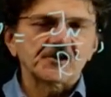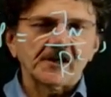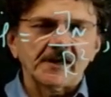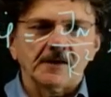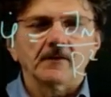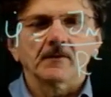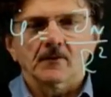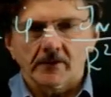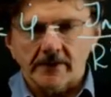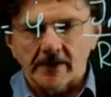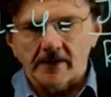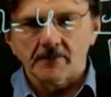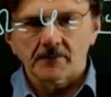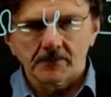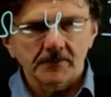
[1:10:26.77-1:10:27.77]
j,
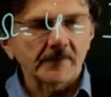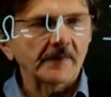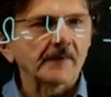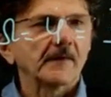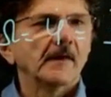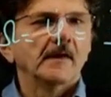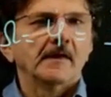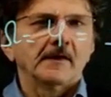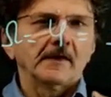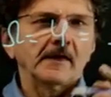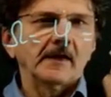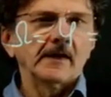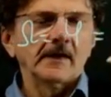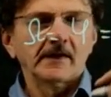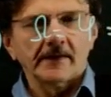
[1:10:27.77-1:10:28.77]
okay.
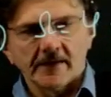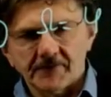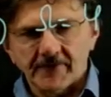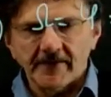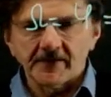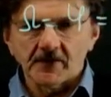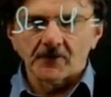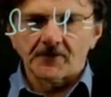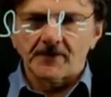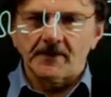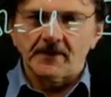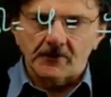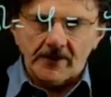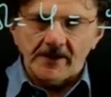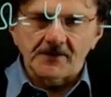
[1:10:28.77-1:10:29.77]
Uh, if I know
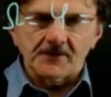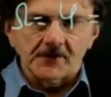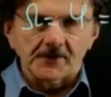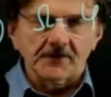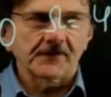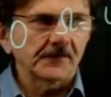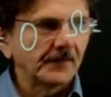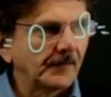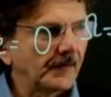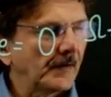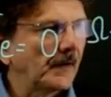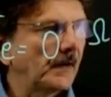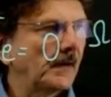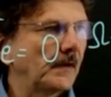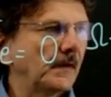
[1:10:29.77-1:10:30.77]
the radius,
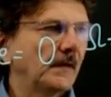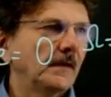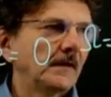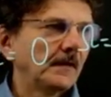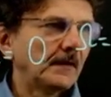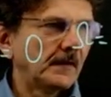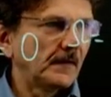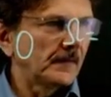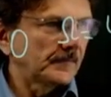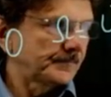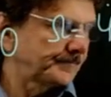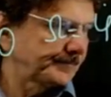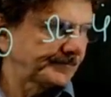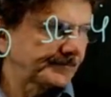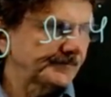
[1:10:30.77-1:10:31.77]
uh,
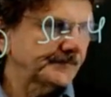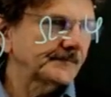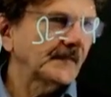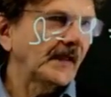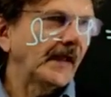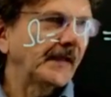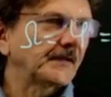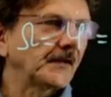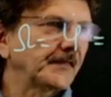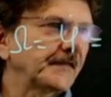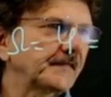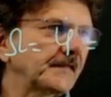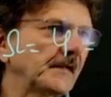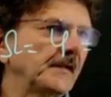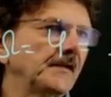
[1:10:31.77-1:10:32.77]
I don't
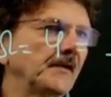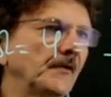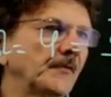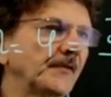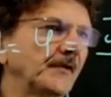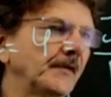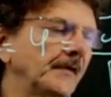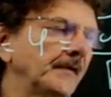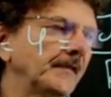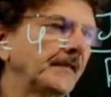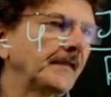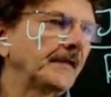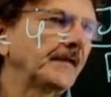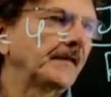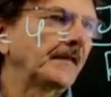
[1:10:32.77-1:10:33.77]
necessarily know the,
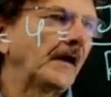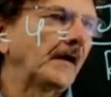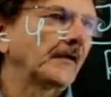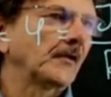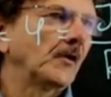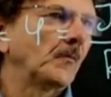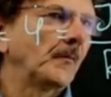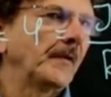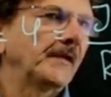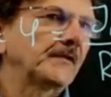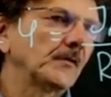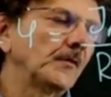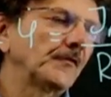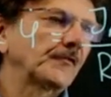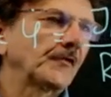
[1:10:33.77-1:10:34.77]
the angular
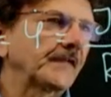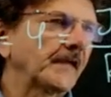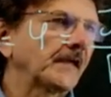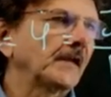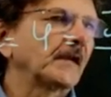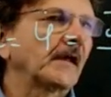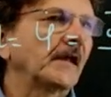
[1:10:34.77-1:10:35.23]
momentum. Of course, I can